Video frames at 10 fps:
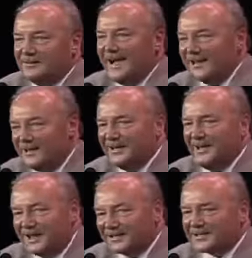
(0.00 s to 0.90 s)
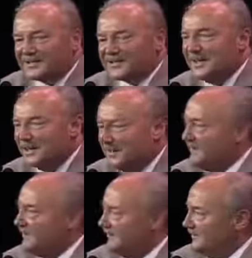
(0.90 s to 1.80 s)
Ali al-Sistani,
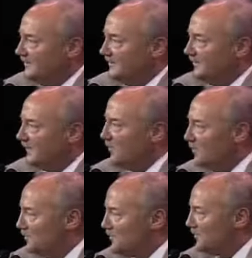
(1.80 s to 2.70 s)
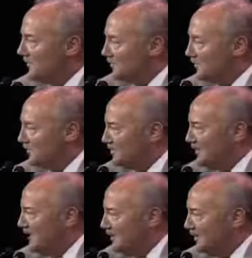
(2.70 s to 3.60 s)
of whom Mr. Hitchens
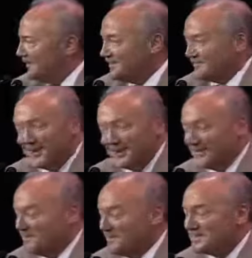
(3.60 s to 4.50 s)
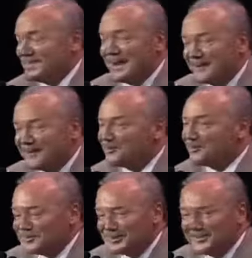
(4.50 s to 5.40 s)
now, it's very bizarre, a
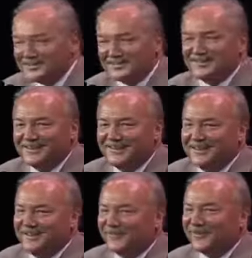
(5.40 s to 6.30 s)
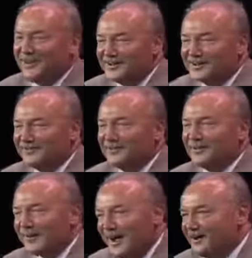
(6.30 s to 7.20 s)
Trotskyist friend of the
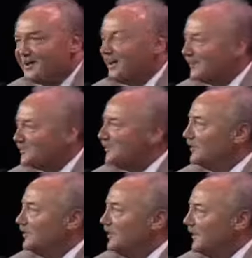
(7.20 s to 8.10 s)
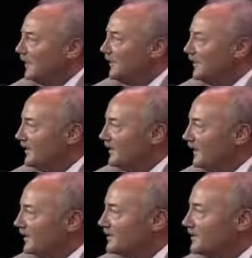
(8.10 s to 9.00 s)
Grand Ayatollah Ali
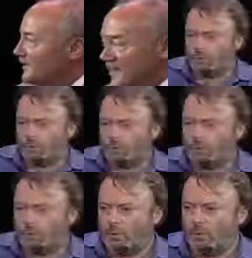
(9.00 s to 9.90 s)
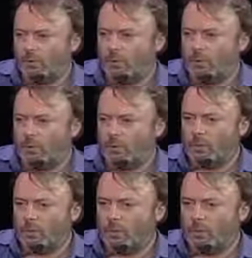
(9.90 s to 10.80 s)
al-Sistani,
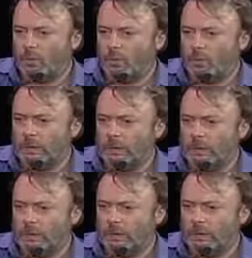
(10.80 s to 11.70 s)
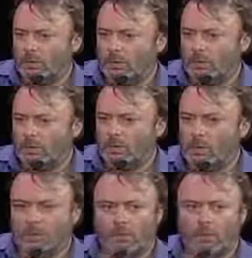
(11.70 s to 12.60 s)
that he speaks so approvingly of
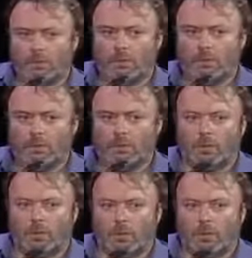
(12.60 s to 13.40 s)
now, is the